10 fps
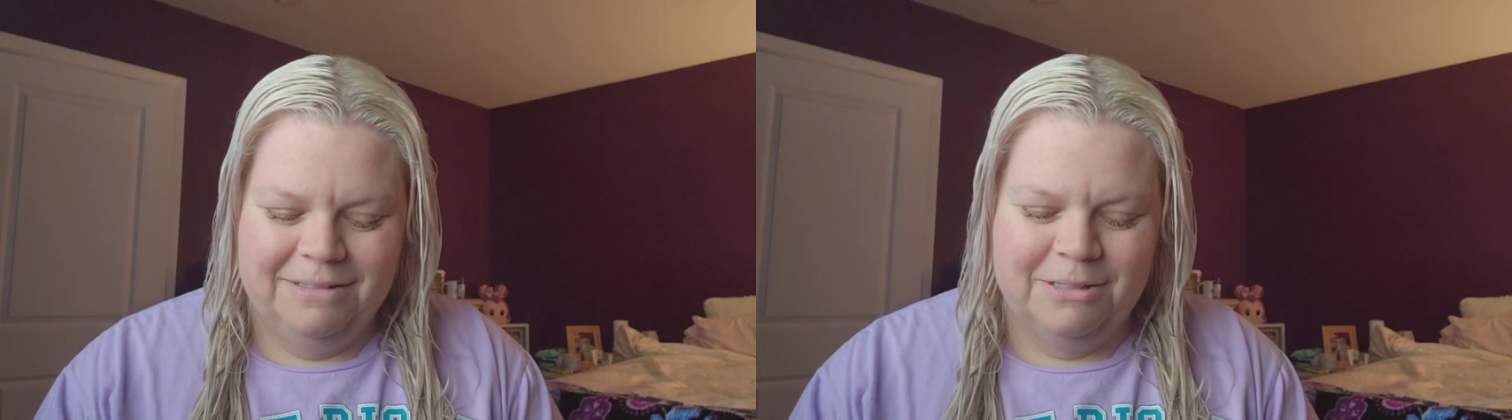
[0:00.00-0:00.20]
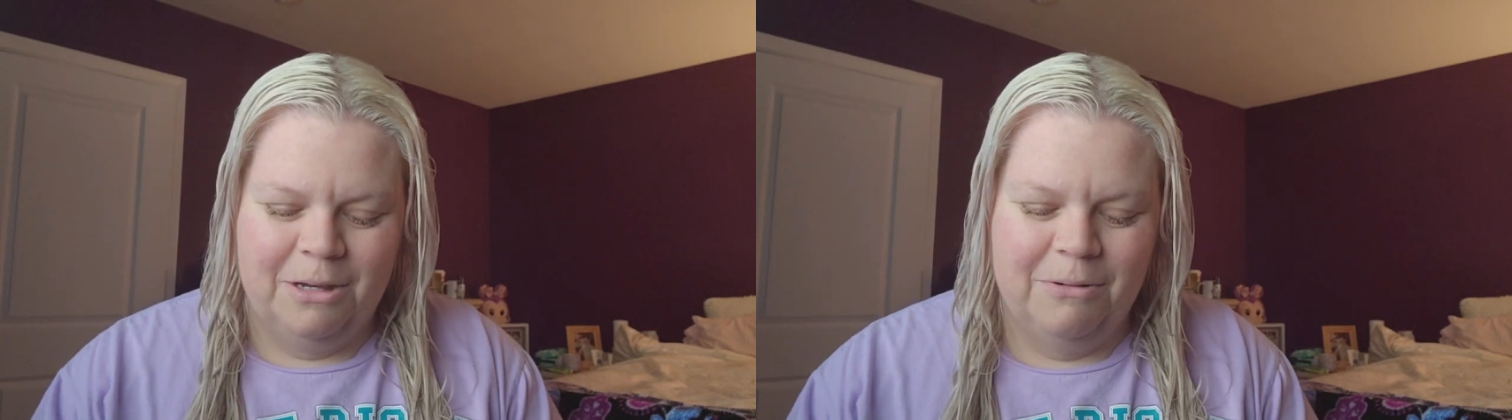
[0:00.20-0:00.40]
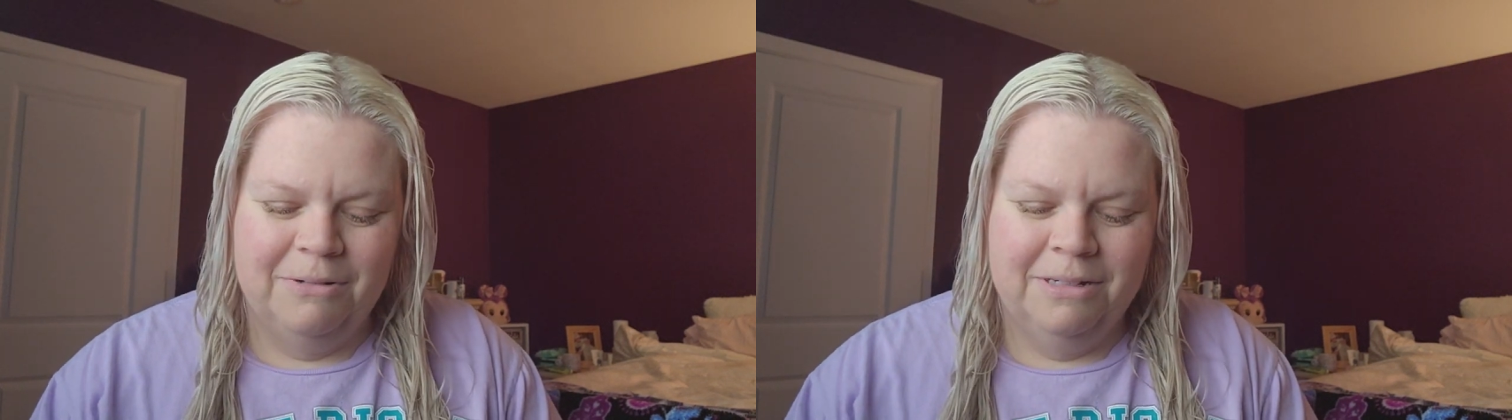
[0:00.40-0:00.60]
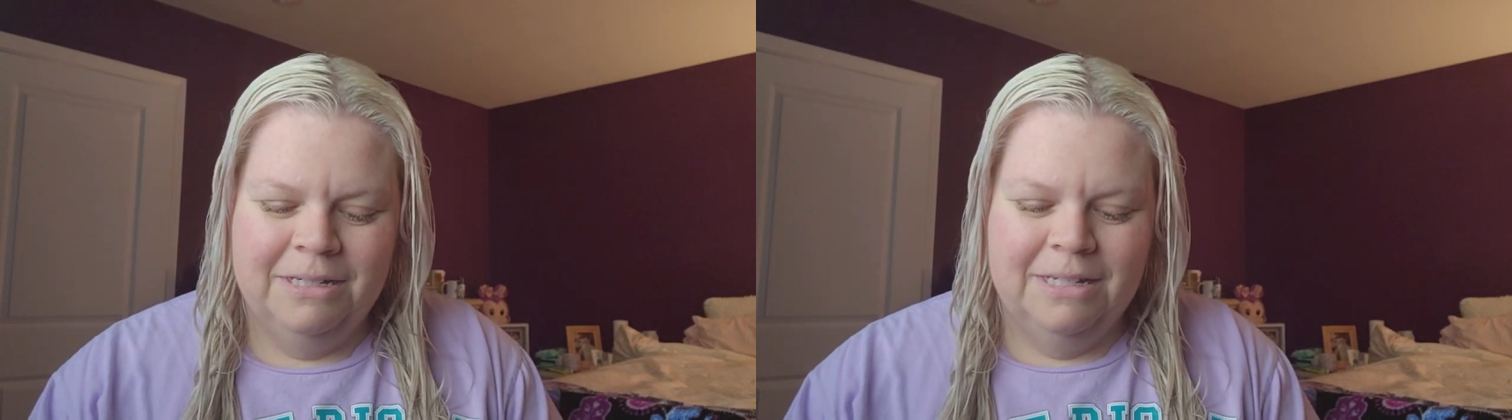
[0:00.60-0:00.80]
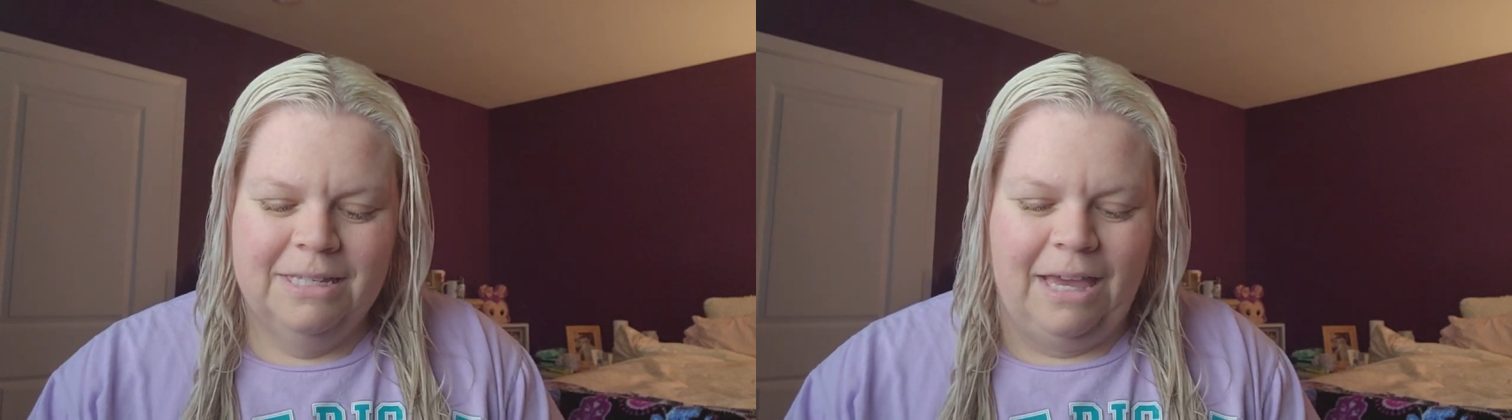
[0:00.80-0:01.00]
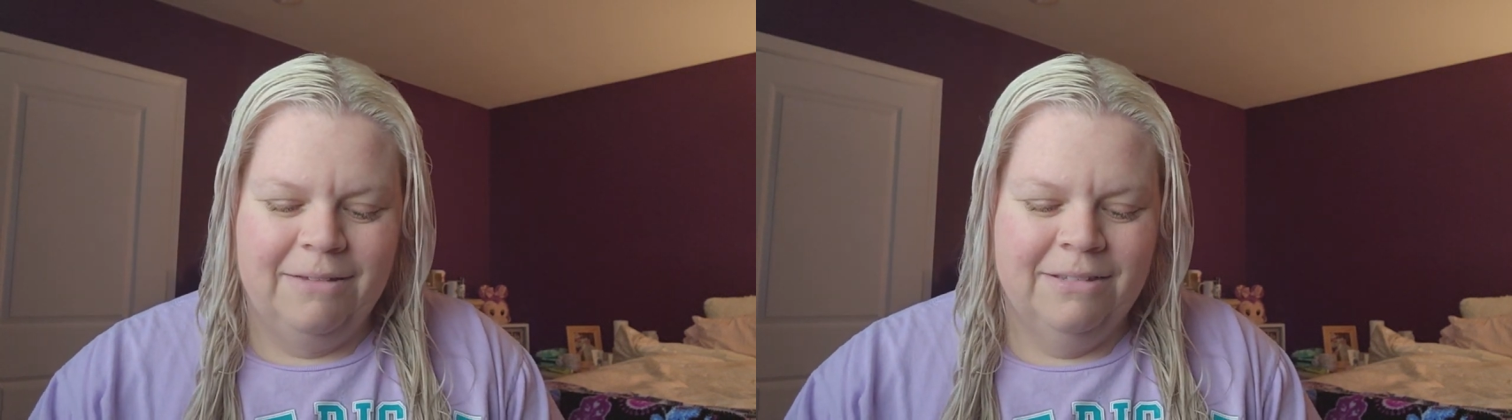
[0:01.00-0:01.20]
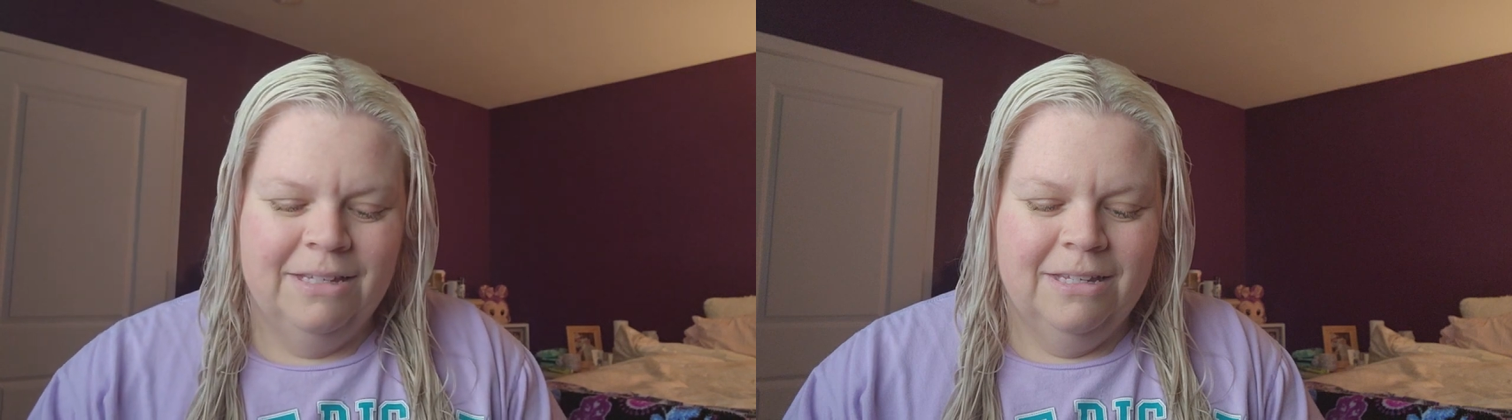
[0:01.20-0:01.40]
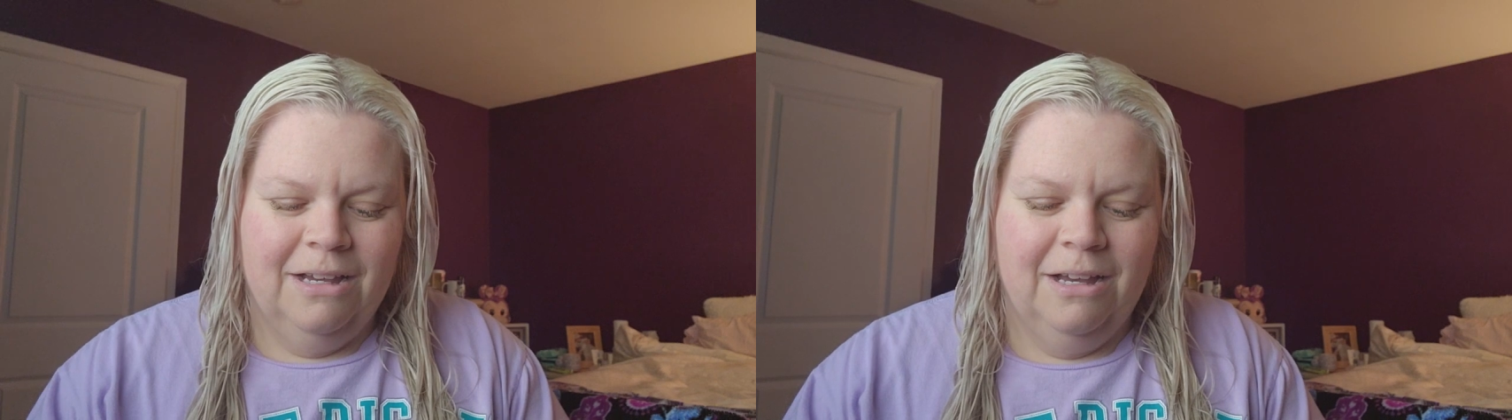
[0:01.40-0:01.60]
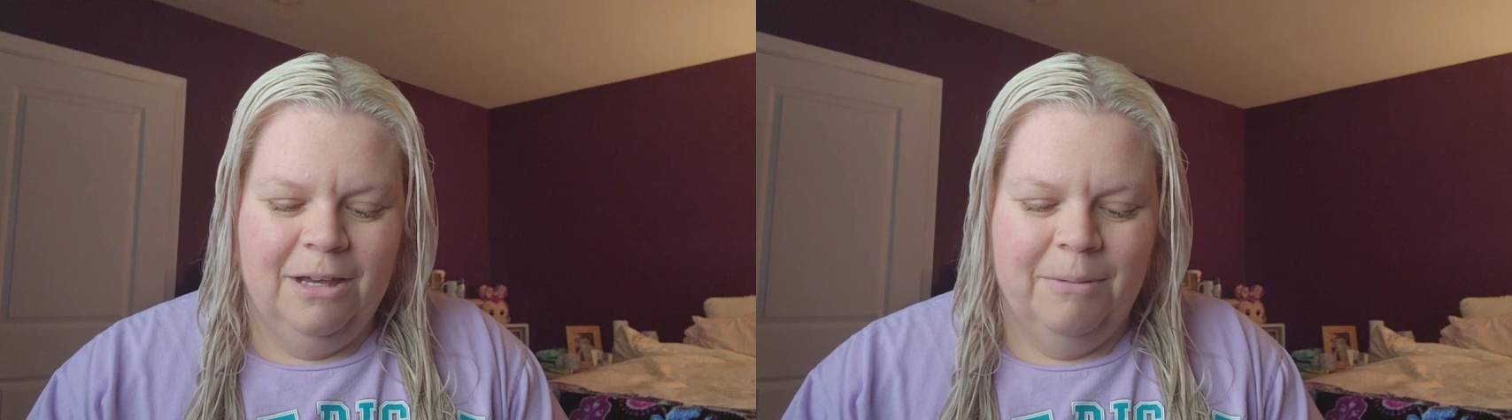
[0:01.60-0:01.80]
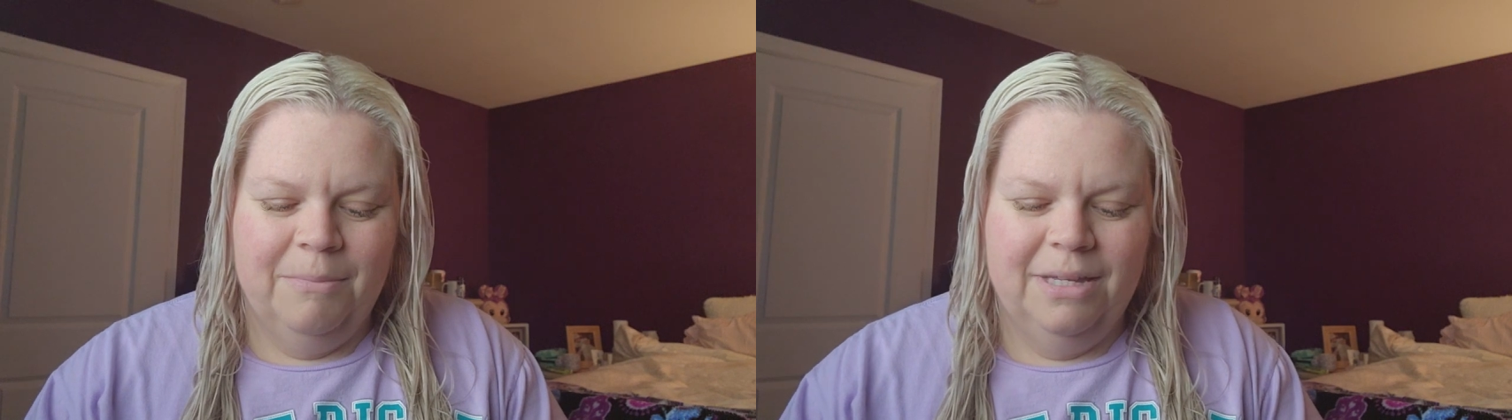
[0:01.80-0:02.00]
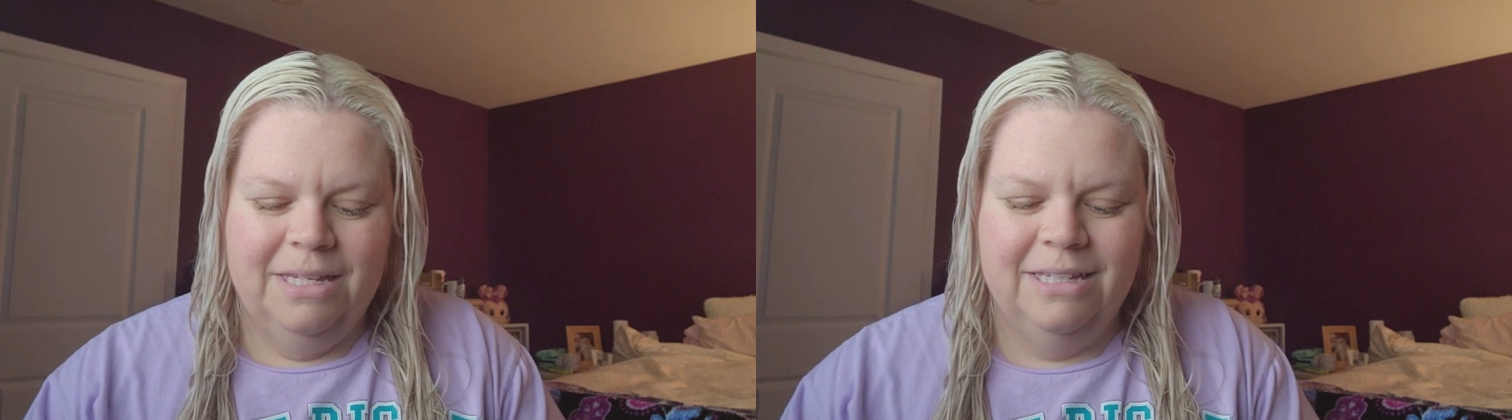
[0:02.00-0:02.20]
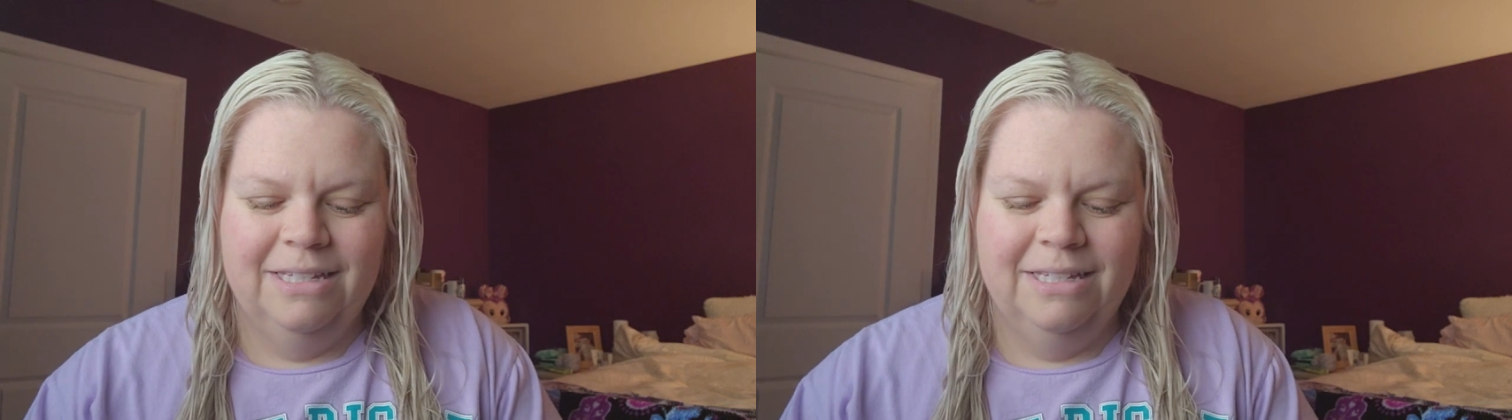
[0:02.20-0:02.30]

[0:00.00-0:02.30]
So yeah. Um,